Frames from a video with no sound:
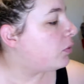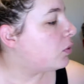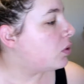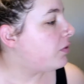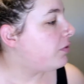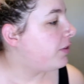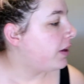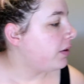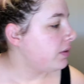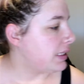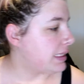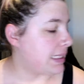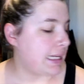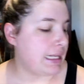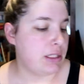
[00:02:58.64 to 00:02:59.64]
For
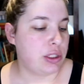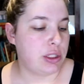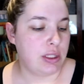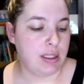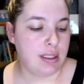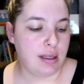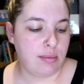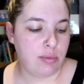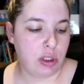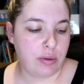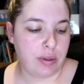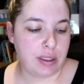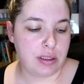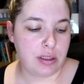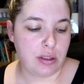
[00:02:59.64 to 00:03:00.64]
foundation, I'm
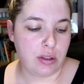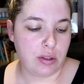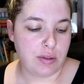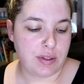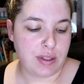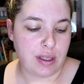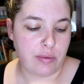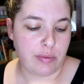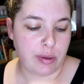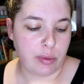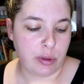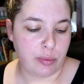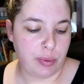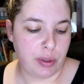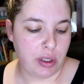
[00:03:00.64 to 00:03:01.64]
going to use the
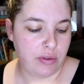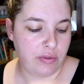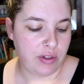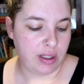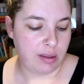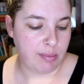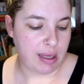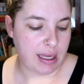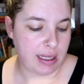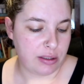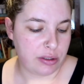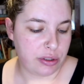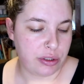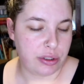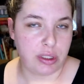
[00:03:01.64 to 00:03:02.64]
Rimmel Perfect
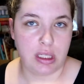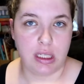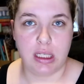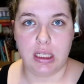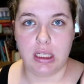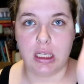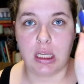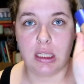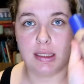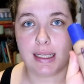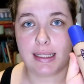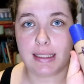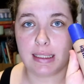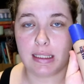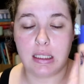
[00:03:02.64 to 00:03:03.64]
Match in
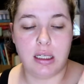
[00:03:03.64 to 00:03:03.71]
Classic